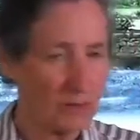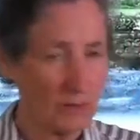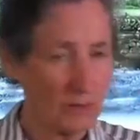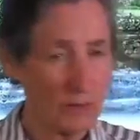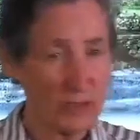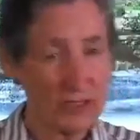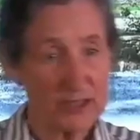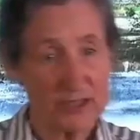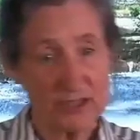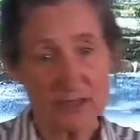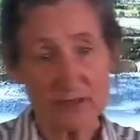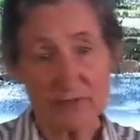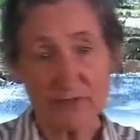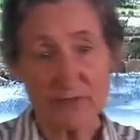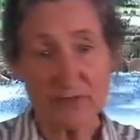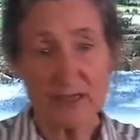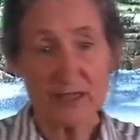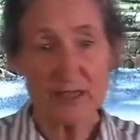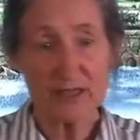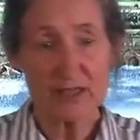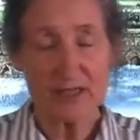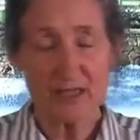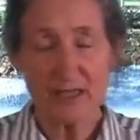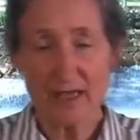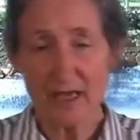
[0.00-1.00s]
When she'd
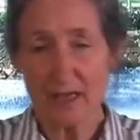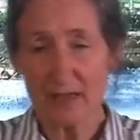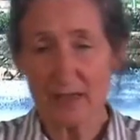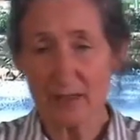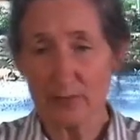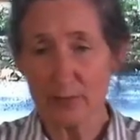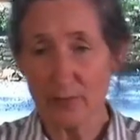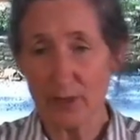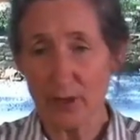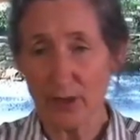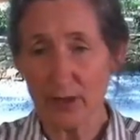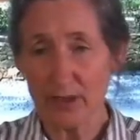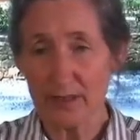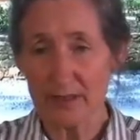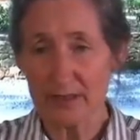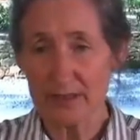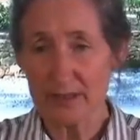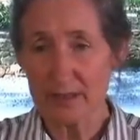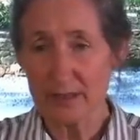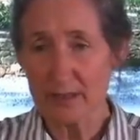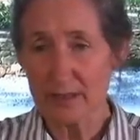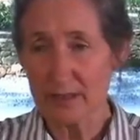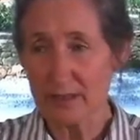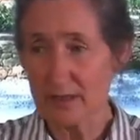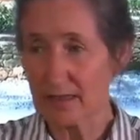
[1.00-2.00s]
finished the
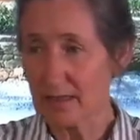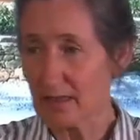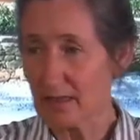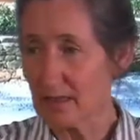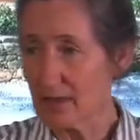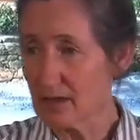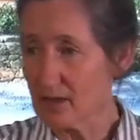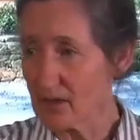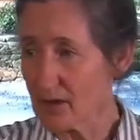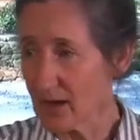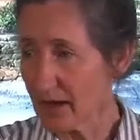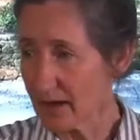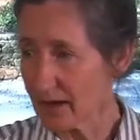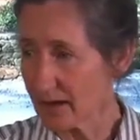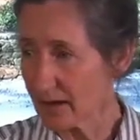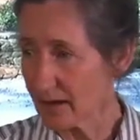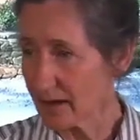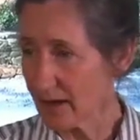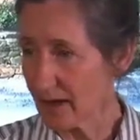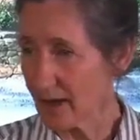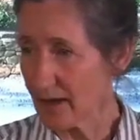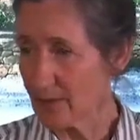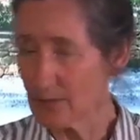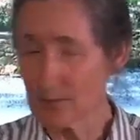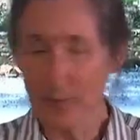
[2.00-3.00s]
antibiotics, the
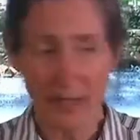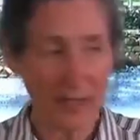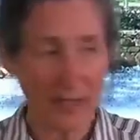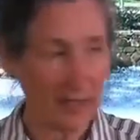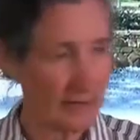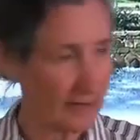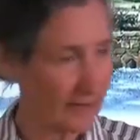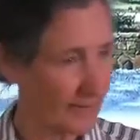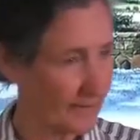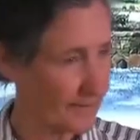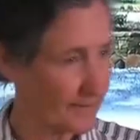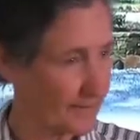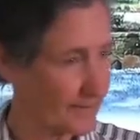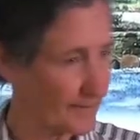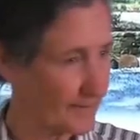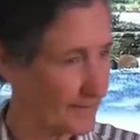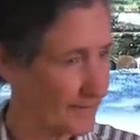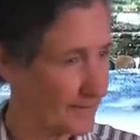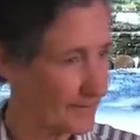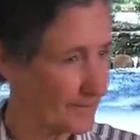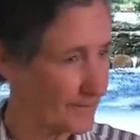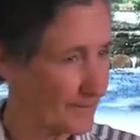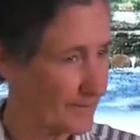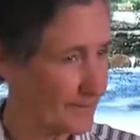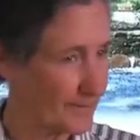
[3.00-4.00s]
earache came back.
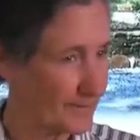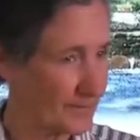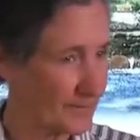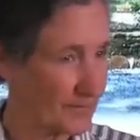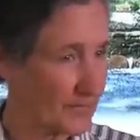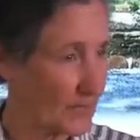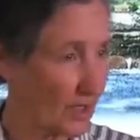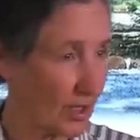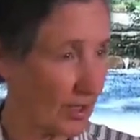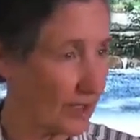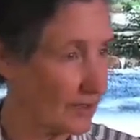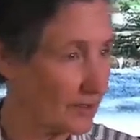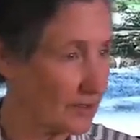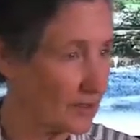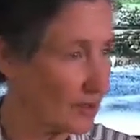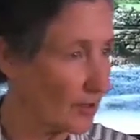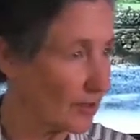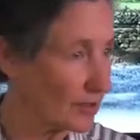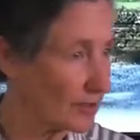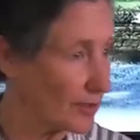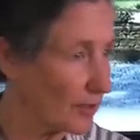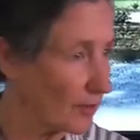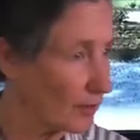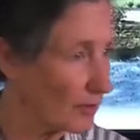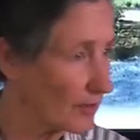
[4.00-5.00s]
I did
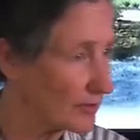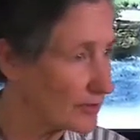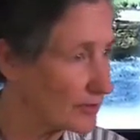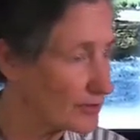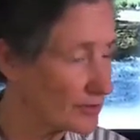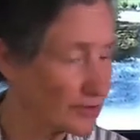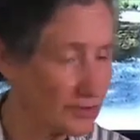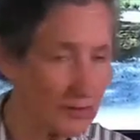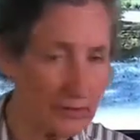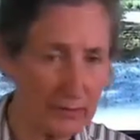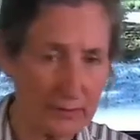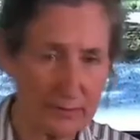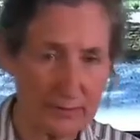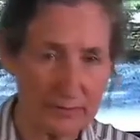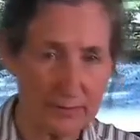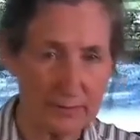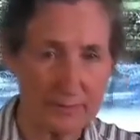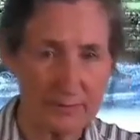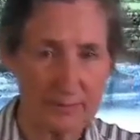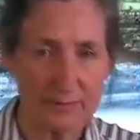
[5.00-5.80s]
not know what to do.